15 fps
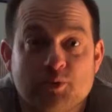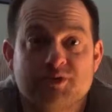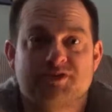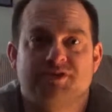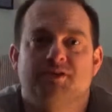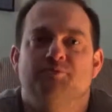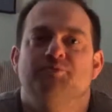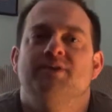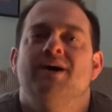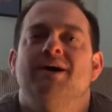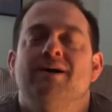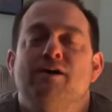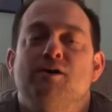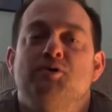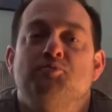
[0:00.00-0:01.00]
What's up,
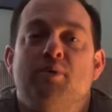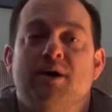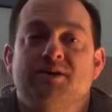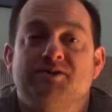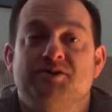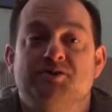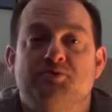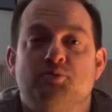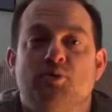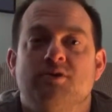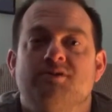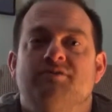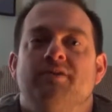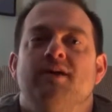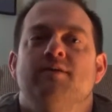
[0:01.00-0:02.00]
diehard Boston
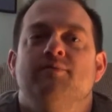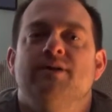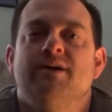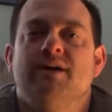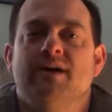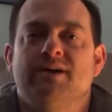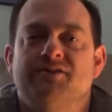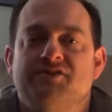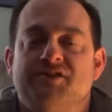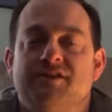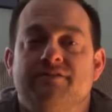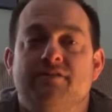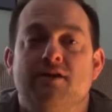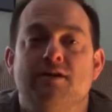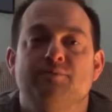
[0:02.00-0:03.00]
sports family? It's
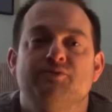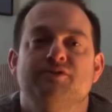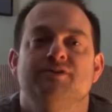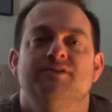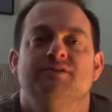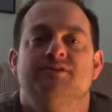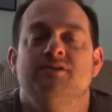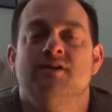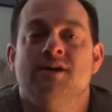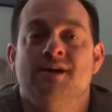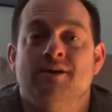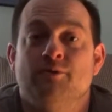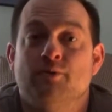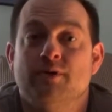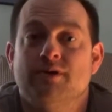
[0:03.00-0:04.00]
Steve Thompson. Just
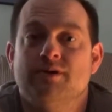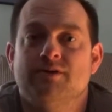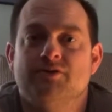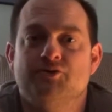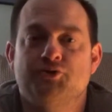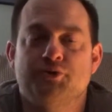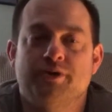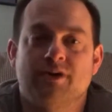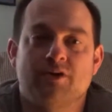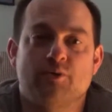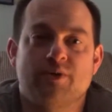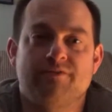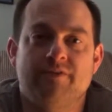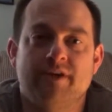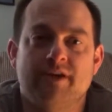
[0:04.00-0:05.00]
want to shoot you a
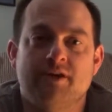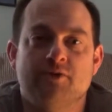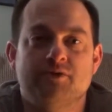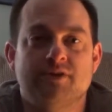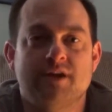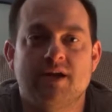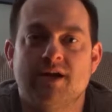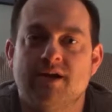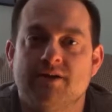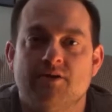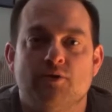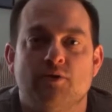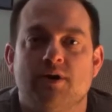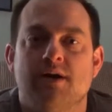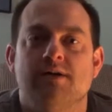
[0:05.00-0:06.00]
quick video today.
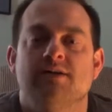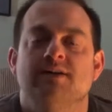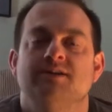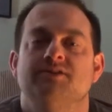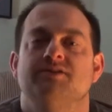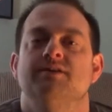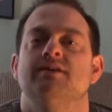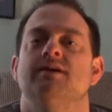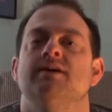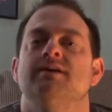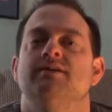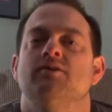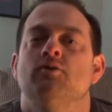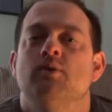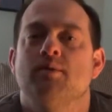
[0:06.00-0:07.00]
No highlights
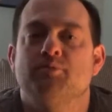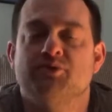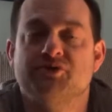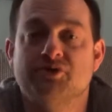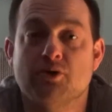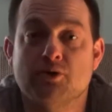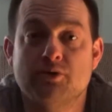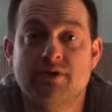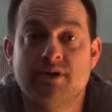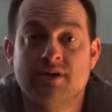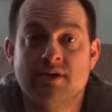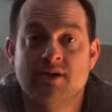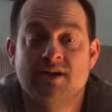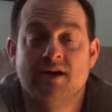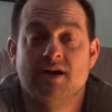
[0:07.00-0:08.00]
tonight, no episode.
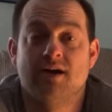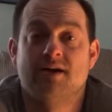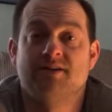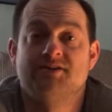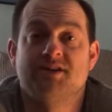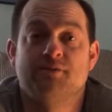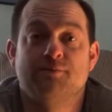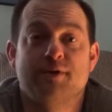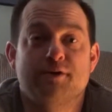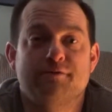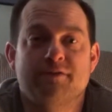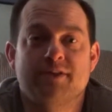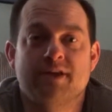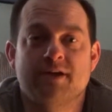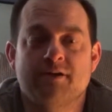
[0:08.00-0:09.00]
It's getting ready
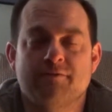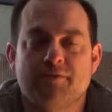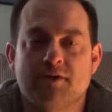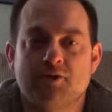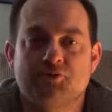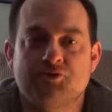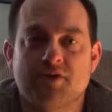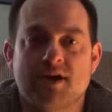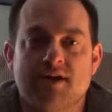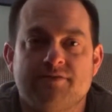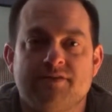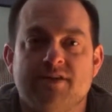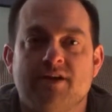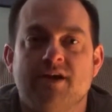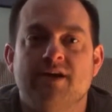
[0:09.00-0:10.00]
for the NFL
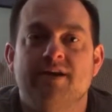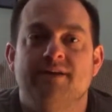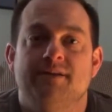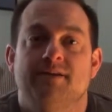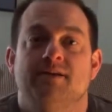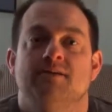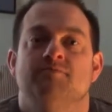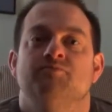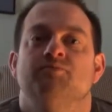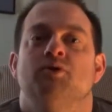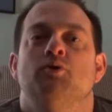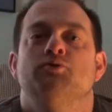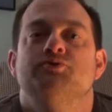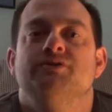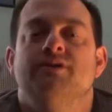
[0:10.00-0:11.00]
draft tonight.
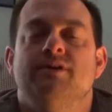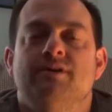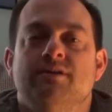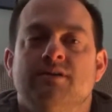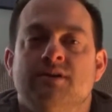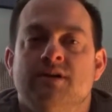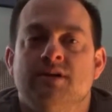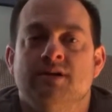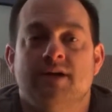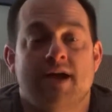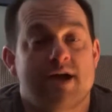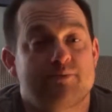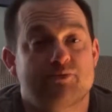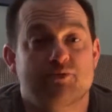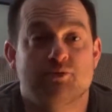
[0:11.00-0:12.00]
Hosting
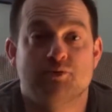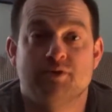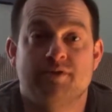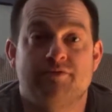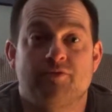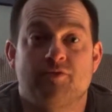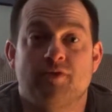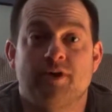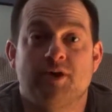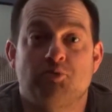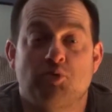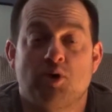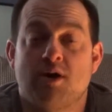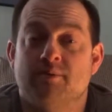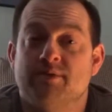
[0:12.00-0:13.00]
absolutely free,
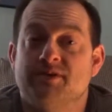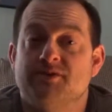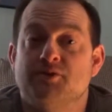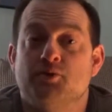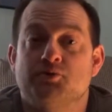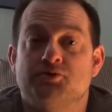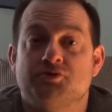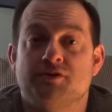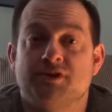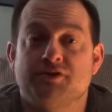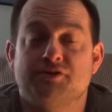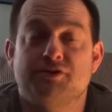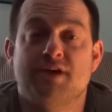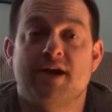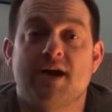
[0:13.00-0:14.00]
promise, no strings
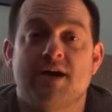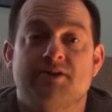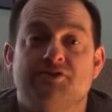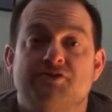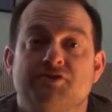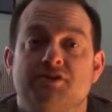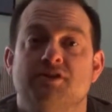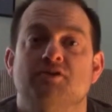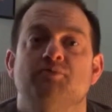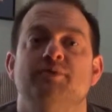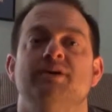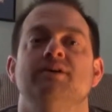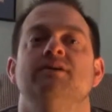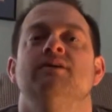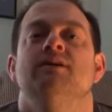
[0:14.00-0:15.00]
attached. Just going to
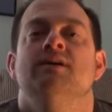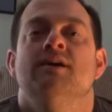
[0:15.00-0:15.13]
be